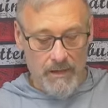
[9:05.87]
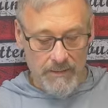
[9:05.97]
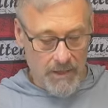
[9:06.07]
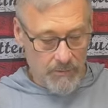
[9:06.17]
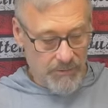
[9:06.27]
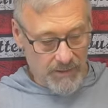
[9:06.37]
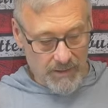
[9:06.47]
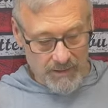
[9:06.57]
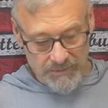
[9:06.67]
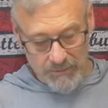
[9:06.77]
The other thing
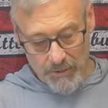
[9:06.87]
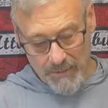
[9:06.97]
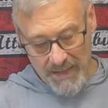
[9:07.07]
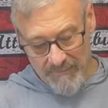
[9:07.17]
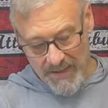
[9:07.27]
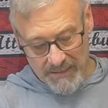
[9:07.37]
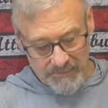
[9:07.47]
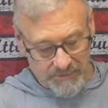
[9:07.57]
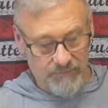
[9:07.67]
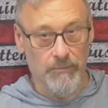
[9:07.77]
is you don't have
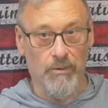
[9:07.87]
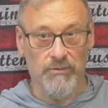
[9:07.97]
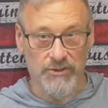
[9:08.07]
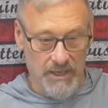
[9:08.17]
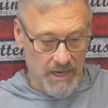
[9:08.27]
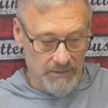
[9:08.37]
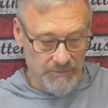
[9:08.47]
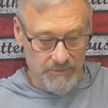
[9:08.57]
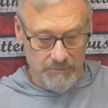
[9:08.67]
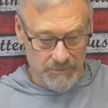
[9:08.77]
access from both
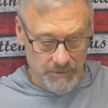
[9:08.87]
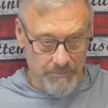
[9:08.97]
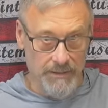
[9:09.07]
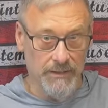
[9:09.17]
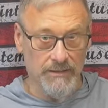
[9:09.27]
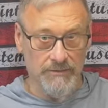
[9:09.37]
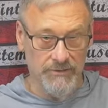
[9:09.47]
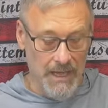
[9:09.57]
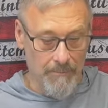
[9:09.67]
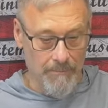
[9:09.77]
sides. So to me, that does
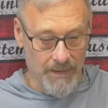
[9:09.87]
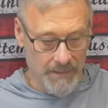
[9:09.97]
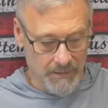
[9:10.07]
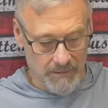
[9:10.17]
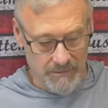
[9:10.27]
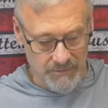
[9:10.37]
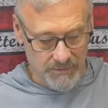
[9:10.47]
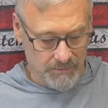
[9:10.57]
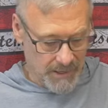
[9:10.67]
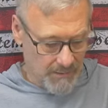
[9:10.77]
not make it a
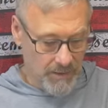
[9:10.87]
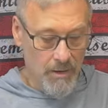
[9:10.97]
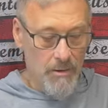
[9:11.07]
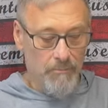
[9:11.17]
concealed carry.